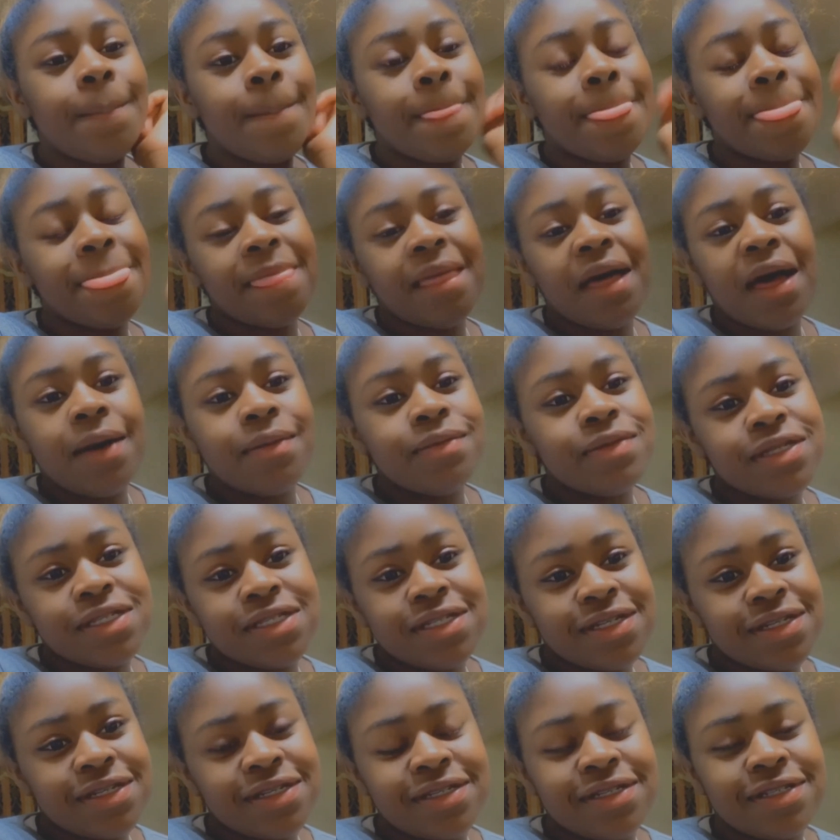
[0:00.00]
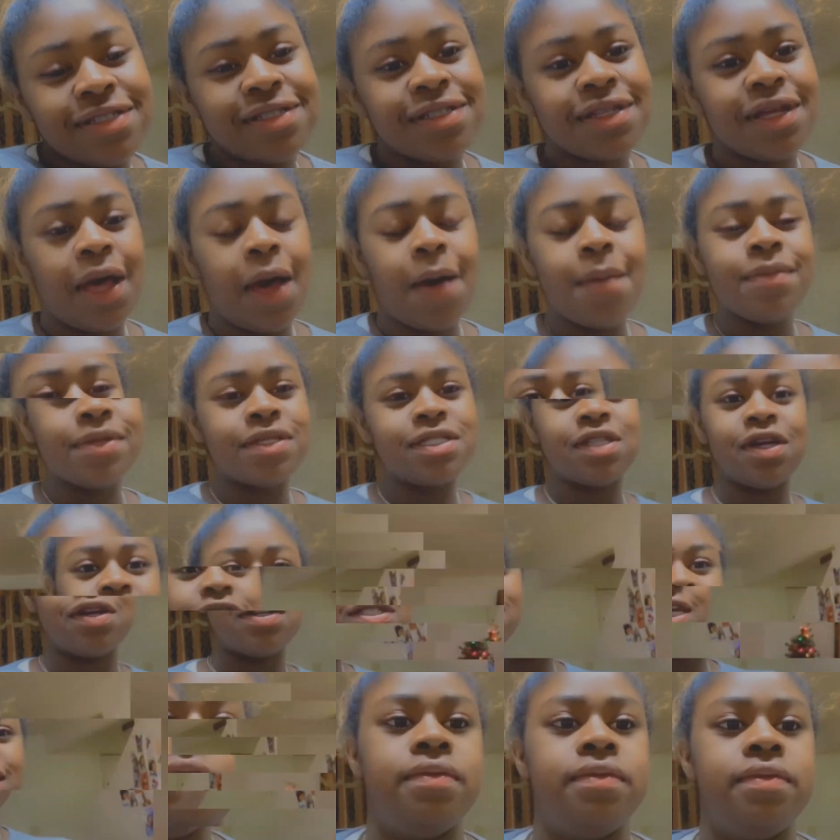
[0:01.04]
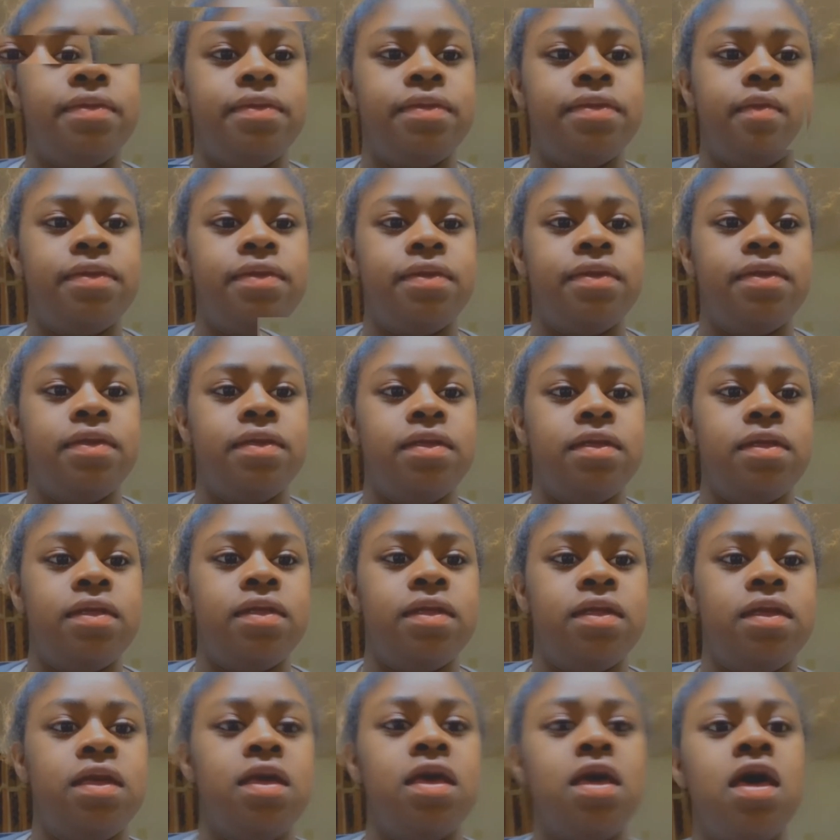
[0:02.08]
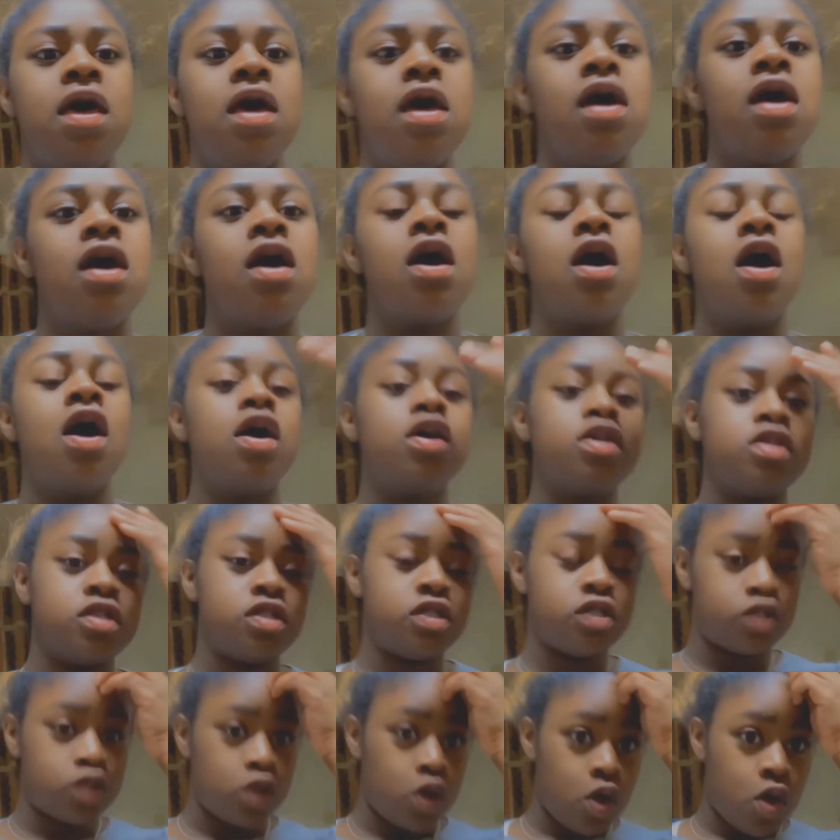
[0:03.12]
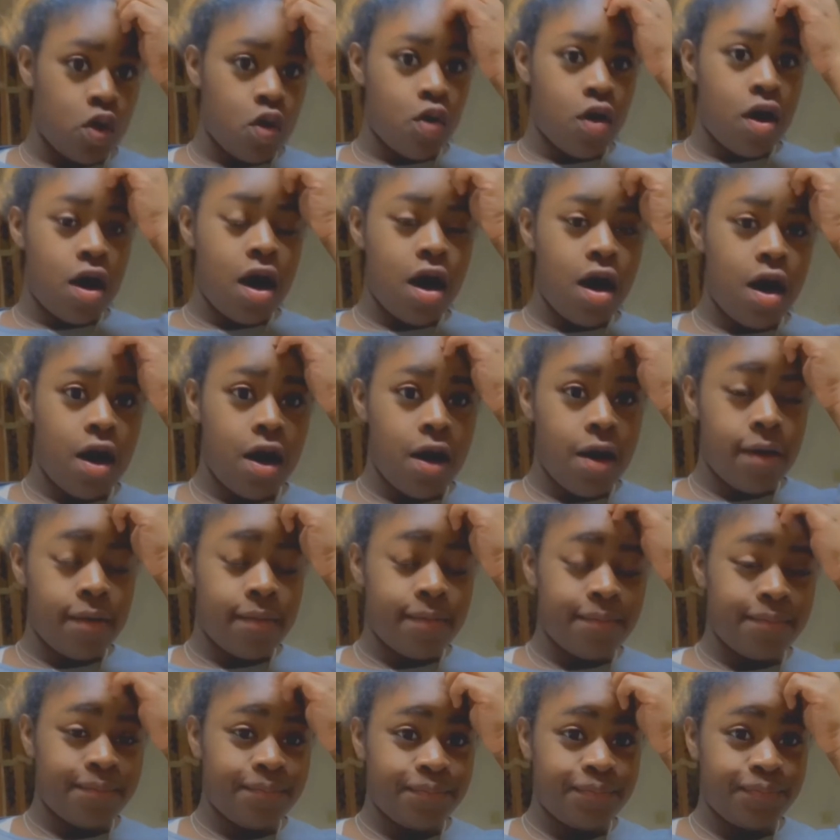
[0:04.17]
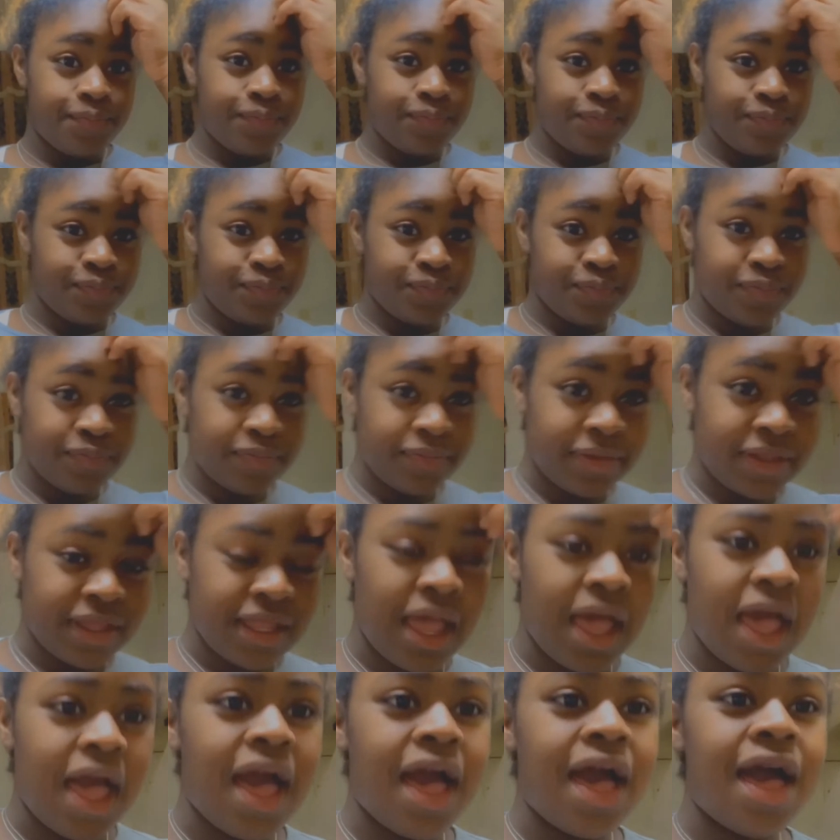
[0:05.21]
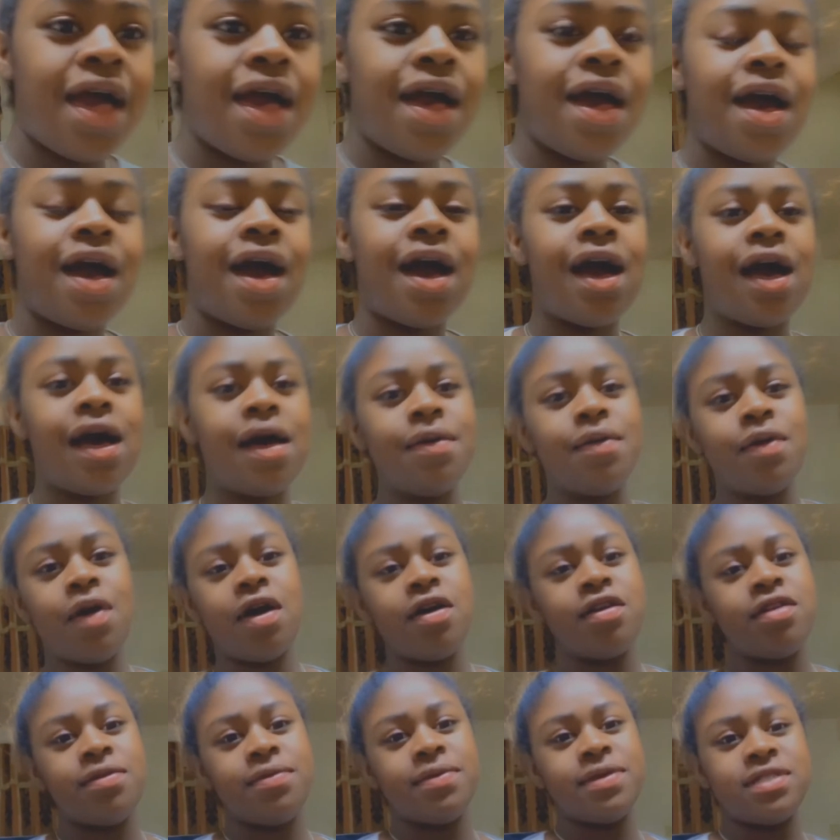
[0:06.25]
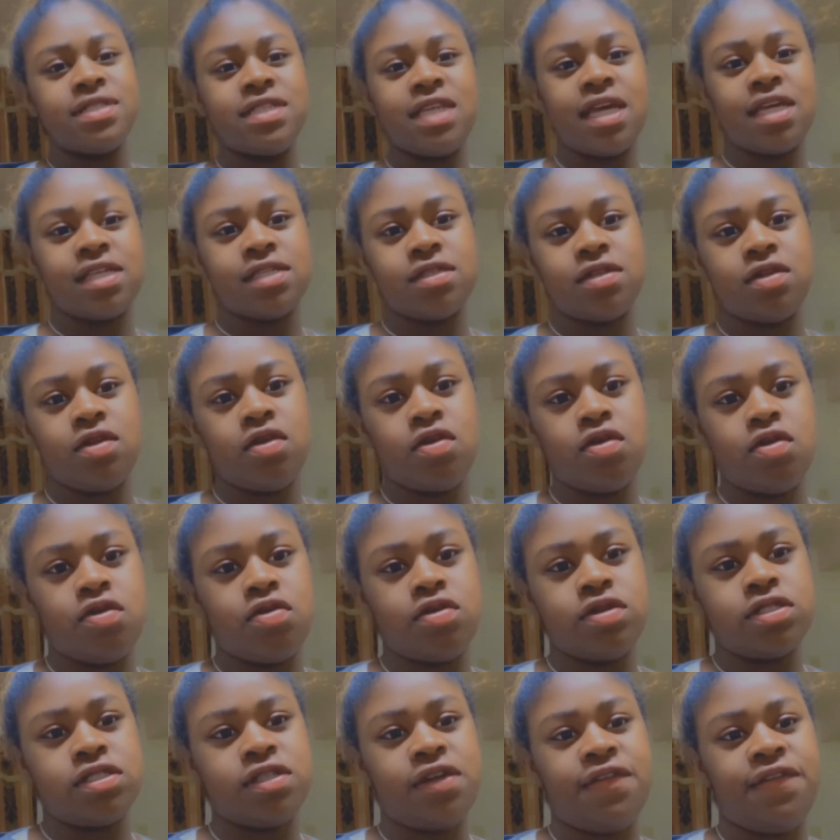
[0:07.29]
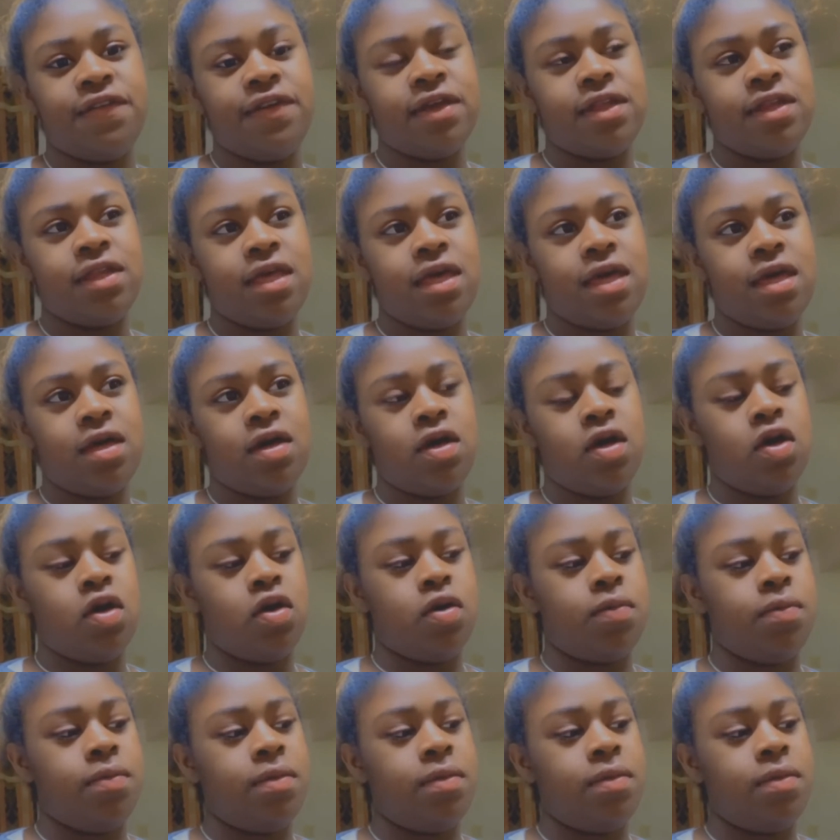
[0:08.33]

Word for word: I'm just gonna I'm gonna start texting her and stuff. So um I've already been texting her or stuff like that. Um,